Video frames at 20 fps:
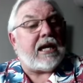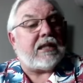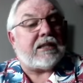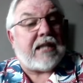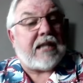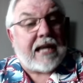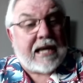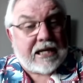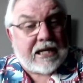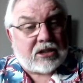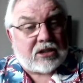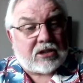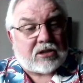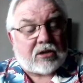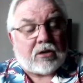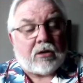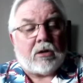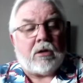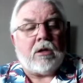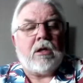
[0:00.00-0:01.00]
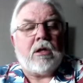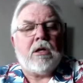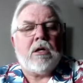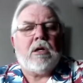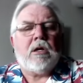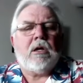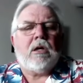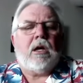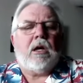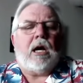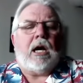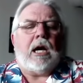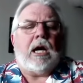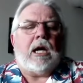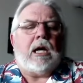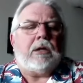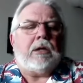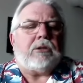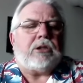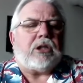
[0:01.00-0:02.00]
is Easter,
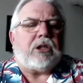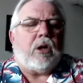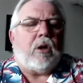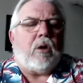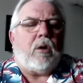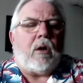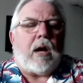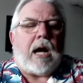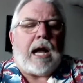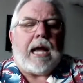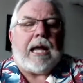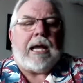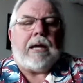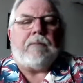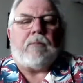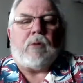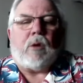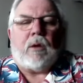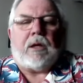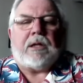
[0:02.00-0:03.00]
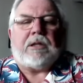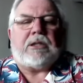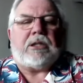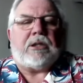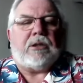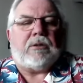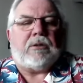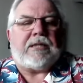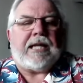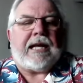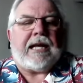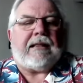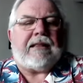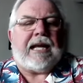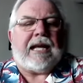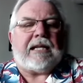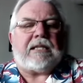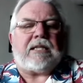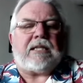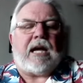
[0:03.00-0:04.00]
so I am going to take
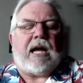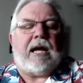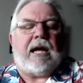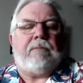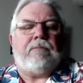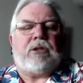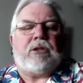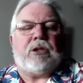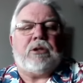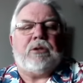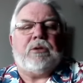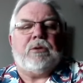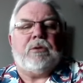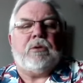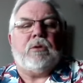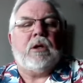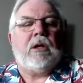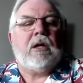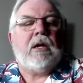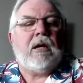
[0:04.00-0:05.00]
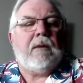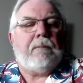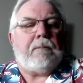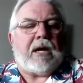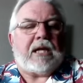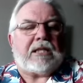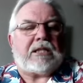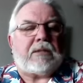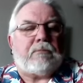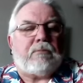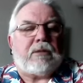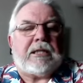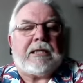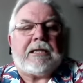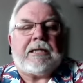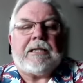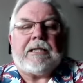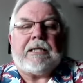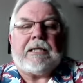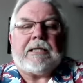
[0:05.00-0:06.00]
that time to
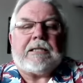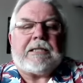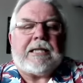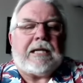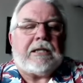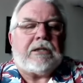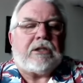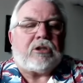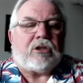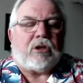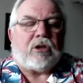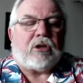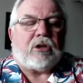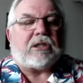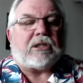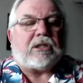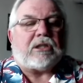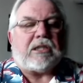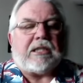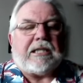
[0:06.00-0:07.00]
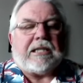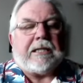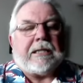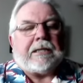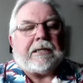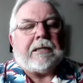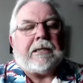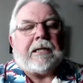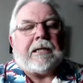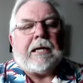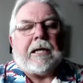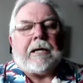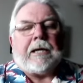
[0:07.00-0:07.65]
possibly attend a service in